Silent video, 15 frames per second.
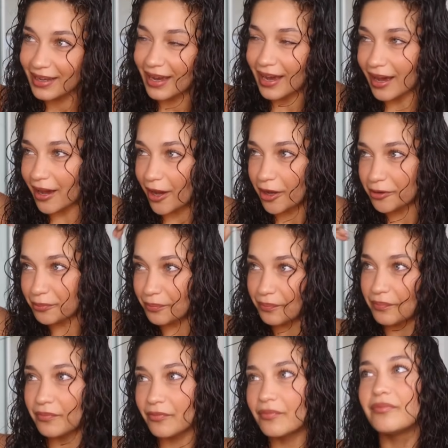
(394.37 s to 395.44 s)

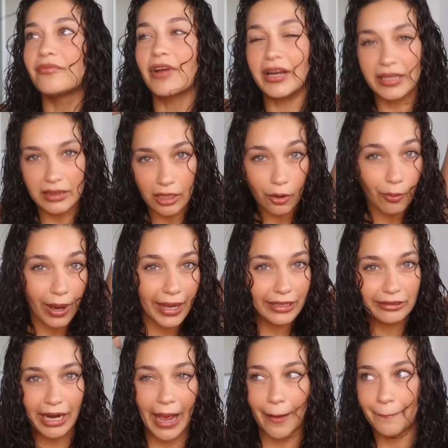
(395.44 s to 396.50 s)
Um, running the
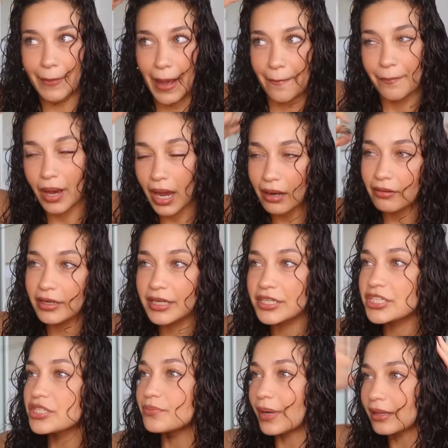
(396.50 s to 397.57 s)
choir at my
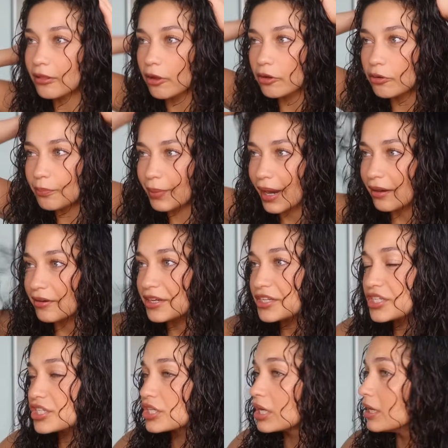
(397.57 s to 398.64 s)
parish, my local
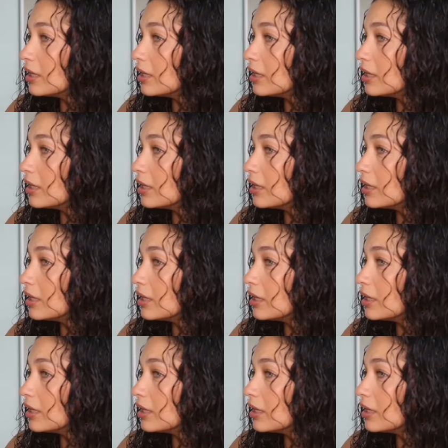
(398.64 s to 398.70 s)
parish.